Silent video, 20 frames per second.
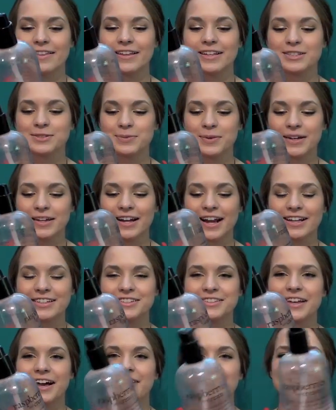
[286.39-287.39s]
This one, I
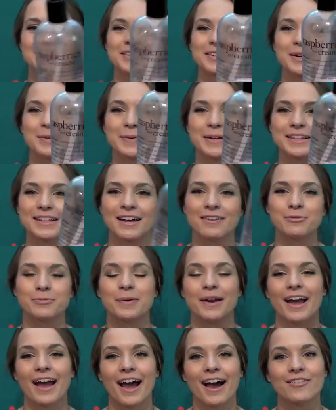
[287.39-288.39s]
still have a little bit left,
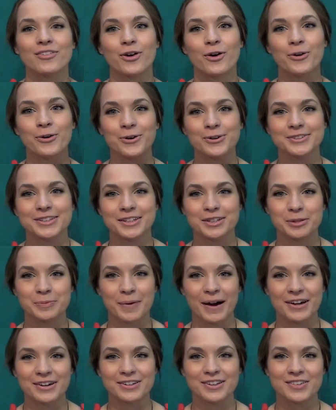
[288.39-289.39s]
but I have a whole nother
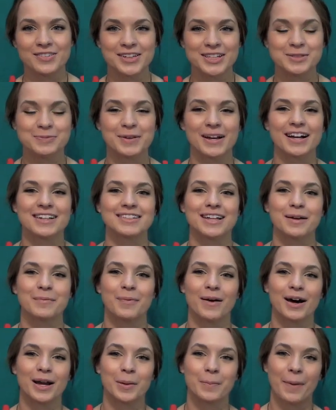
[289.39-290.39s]
bottle of this because I
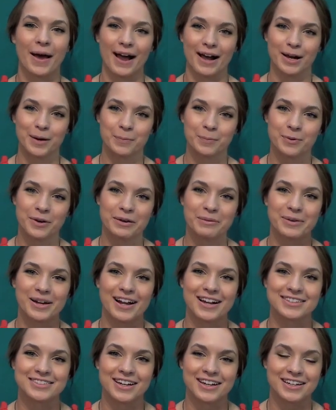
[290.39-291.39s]
bought a backup one when
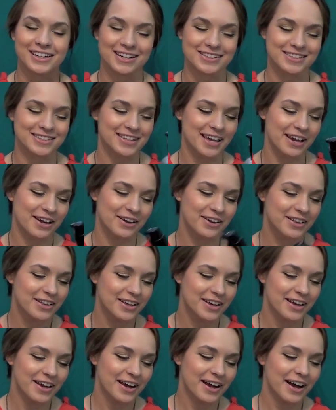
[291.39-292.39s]
I saw it on sale.
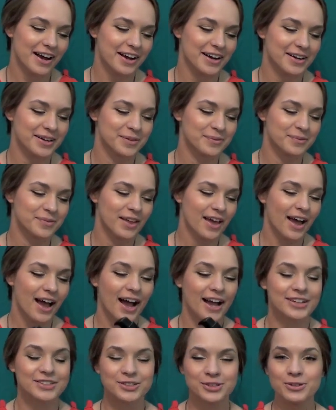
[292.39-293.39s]

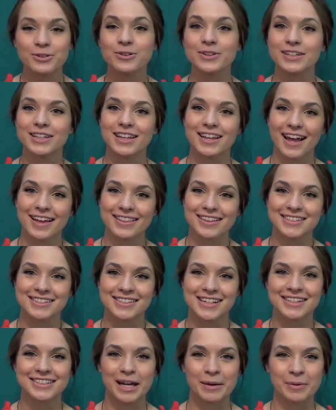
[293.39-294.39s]
I do really like the
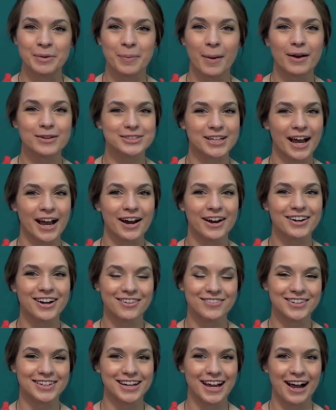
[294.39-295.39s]
scent. I'm about tired
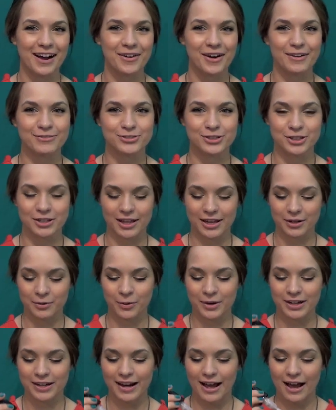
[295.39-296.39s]
of it now after like
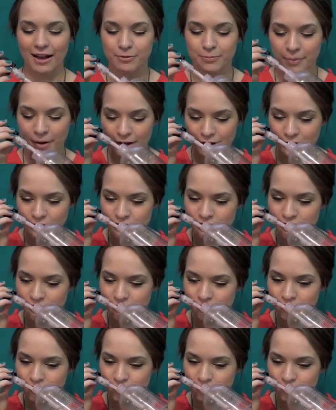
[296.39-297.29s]
1.5 bottles.